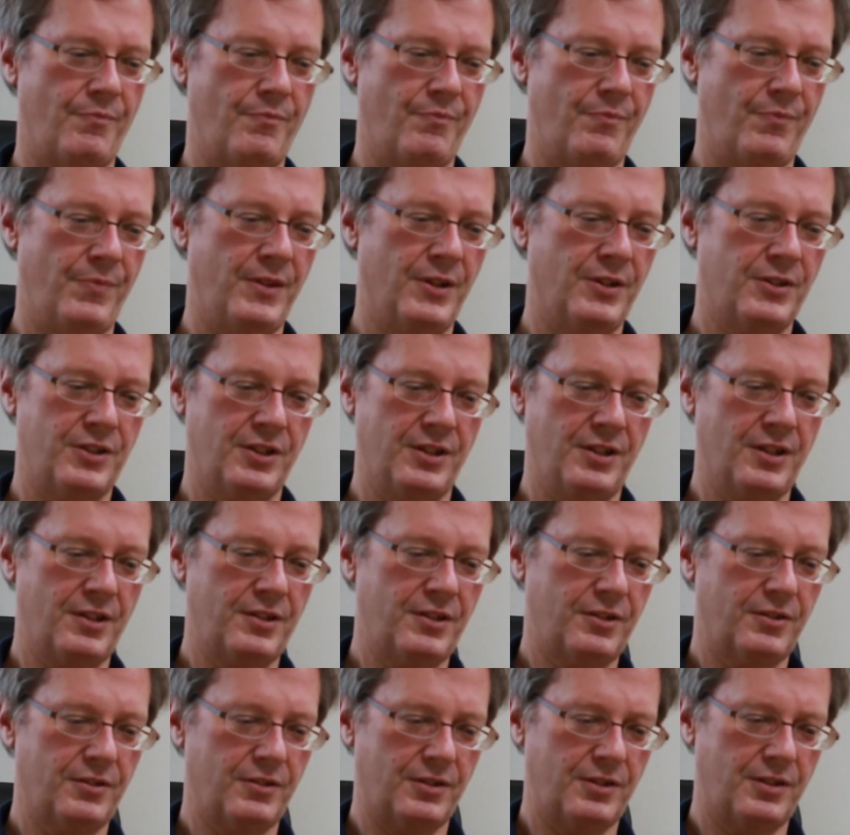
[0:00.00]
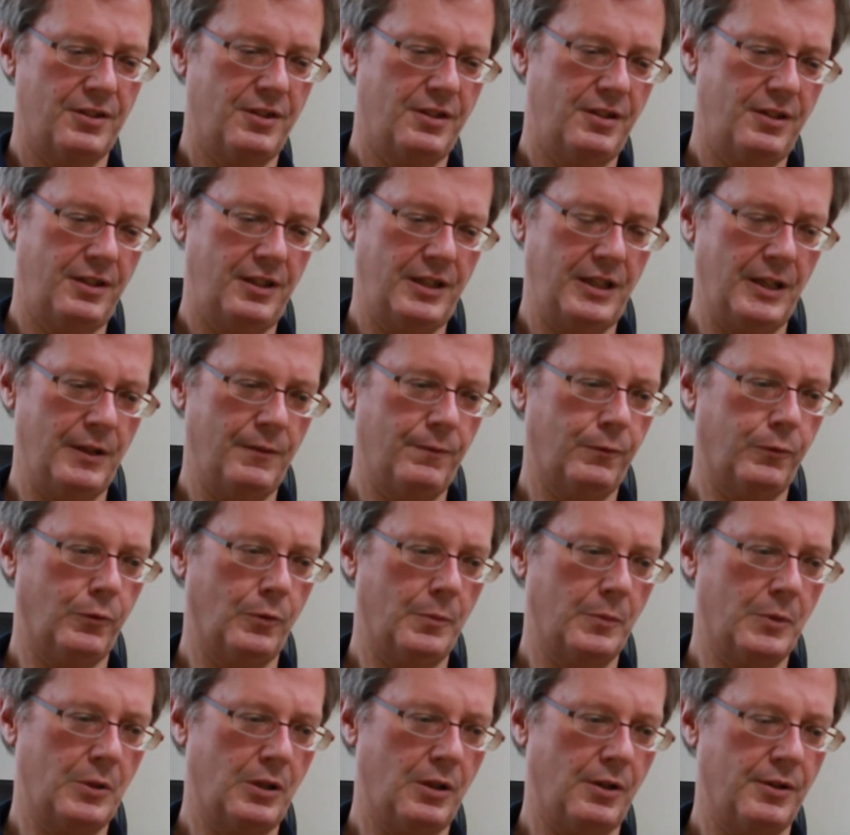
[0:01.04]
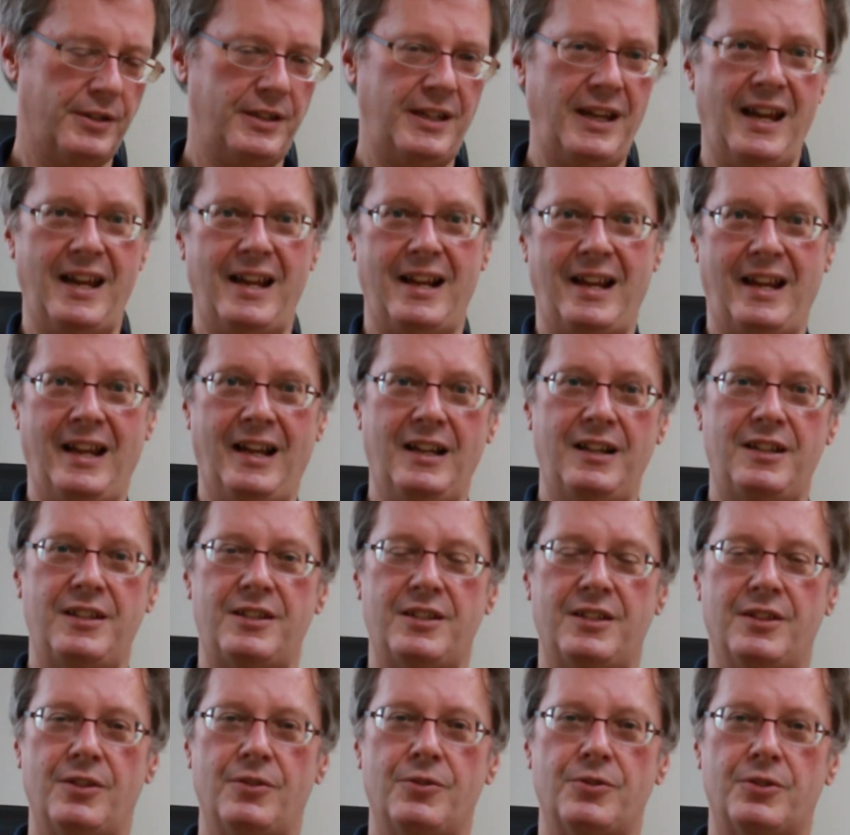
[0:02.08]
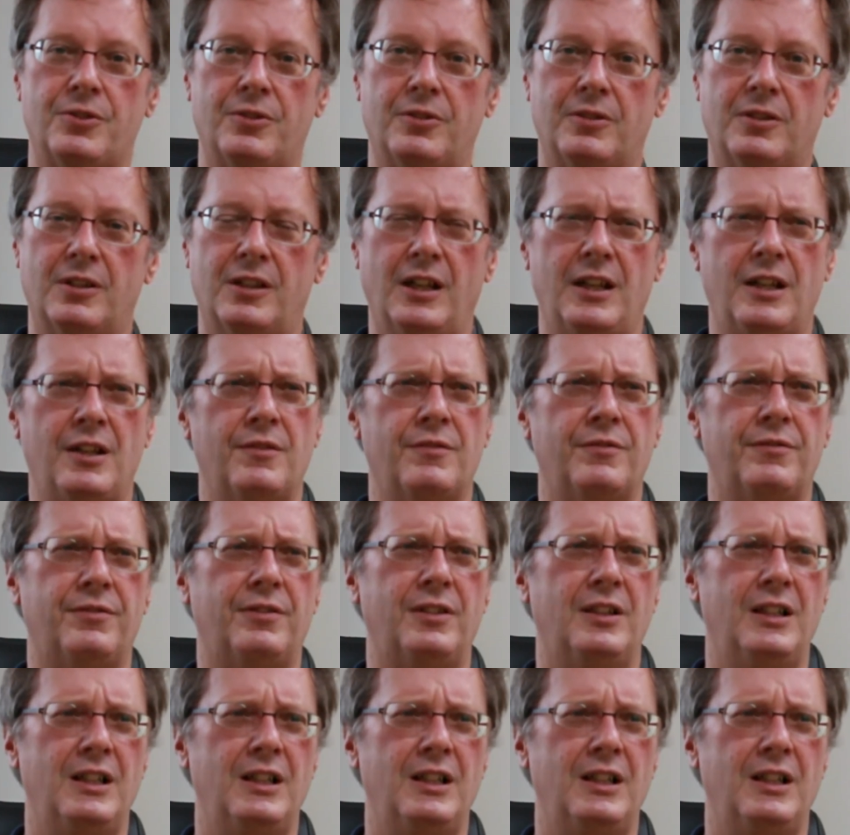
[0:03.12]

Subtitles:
There's another TED forum called TEDx, and those are kind of